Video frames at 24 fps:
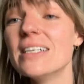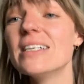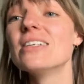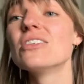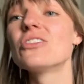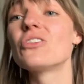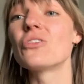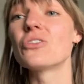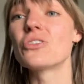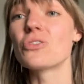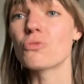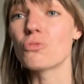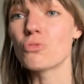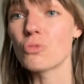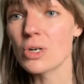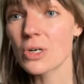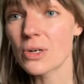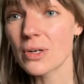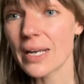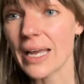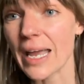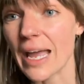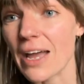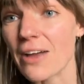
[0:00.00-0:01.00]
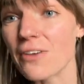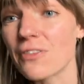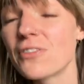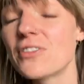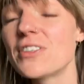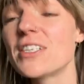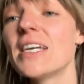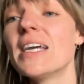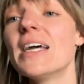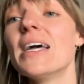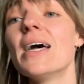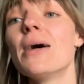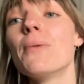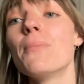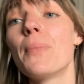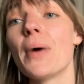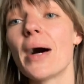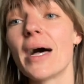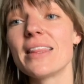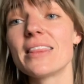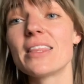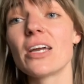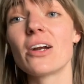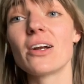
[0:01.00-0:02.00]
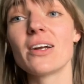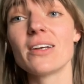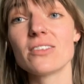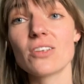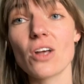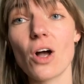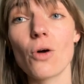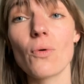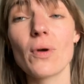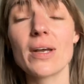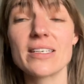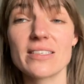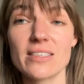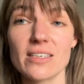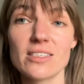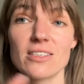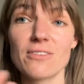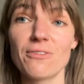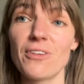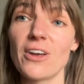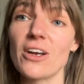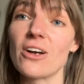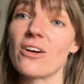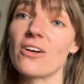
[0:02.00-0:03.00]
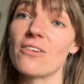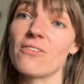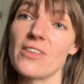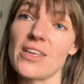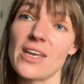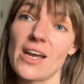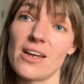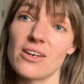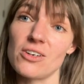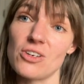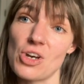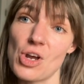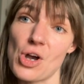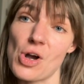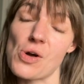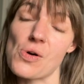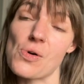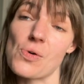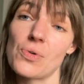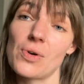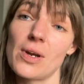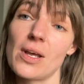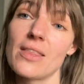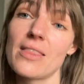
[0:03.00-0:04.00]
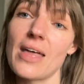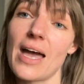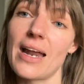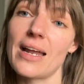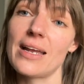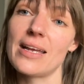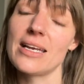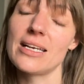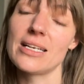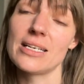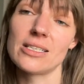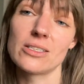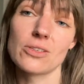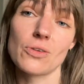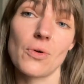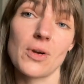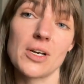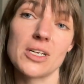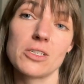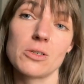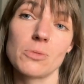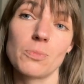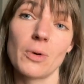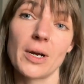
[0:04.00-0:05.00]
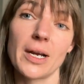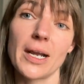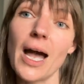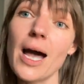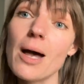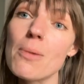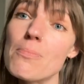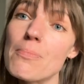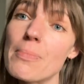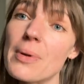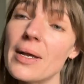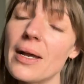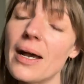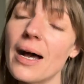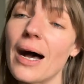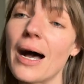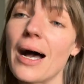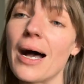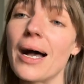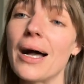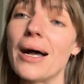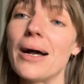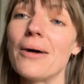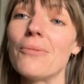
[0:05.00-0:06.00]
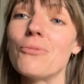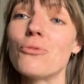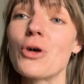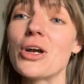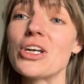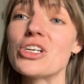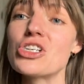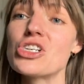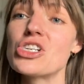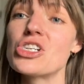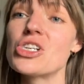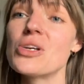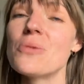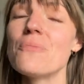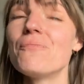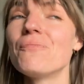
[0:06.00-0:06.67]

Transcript: So it's a real gift. But there is always this fear of the unknown that is going to bring up, which